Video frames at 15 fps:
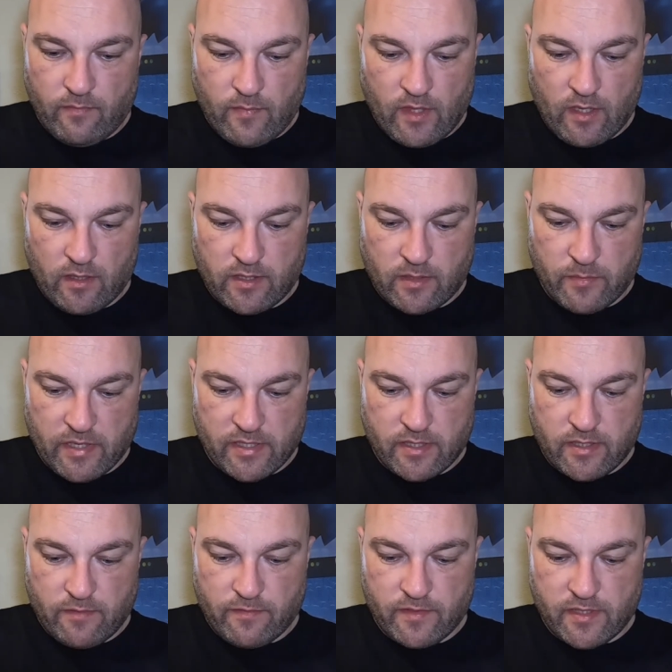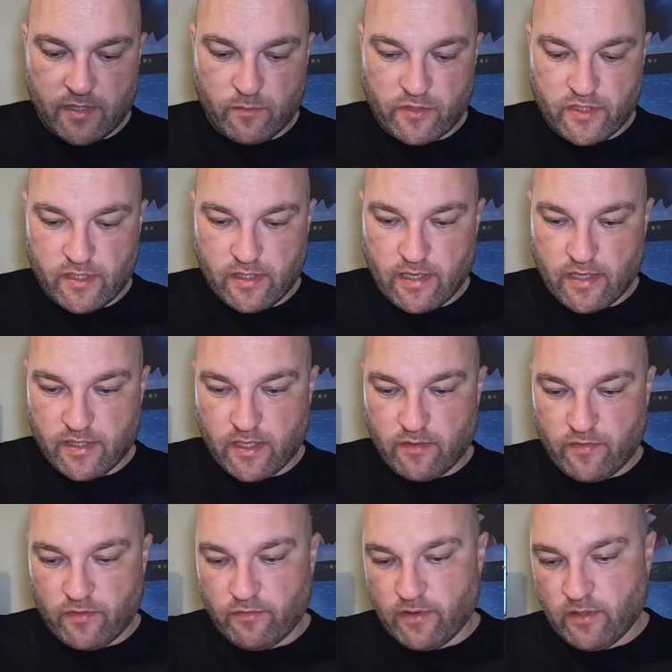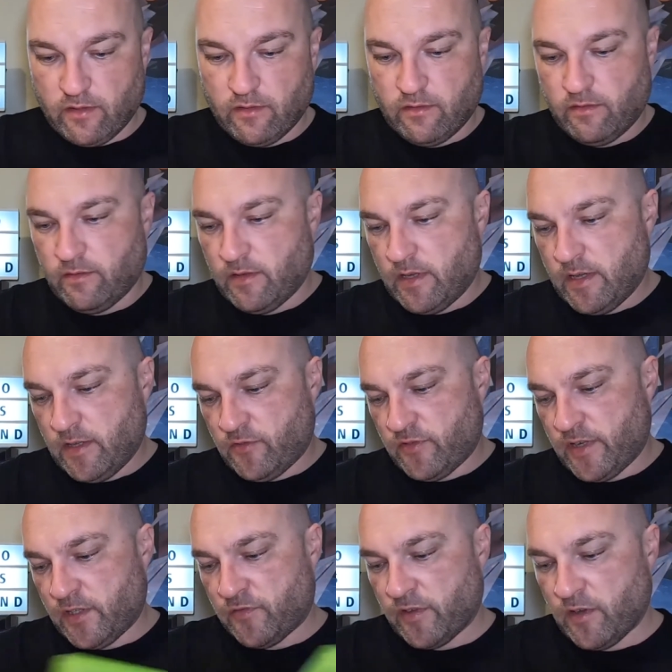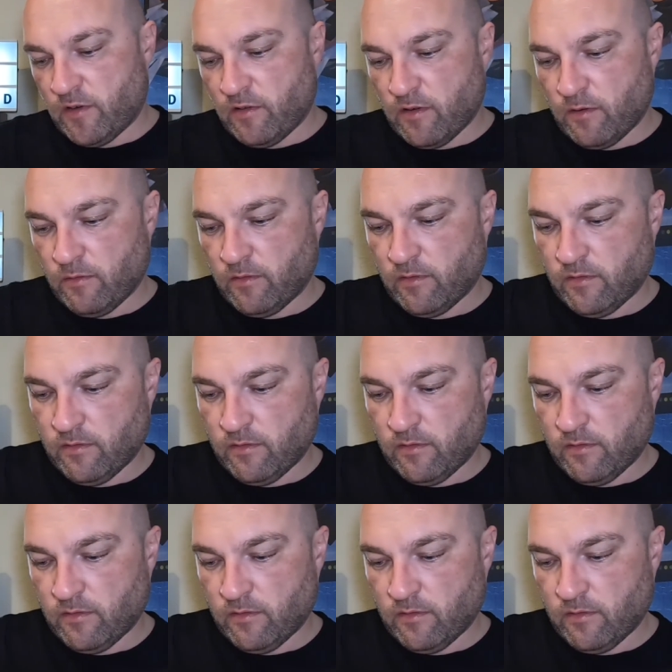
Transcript: Not that makes a difference. How much C E X give you for uh, trades for euro?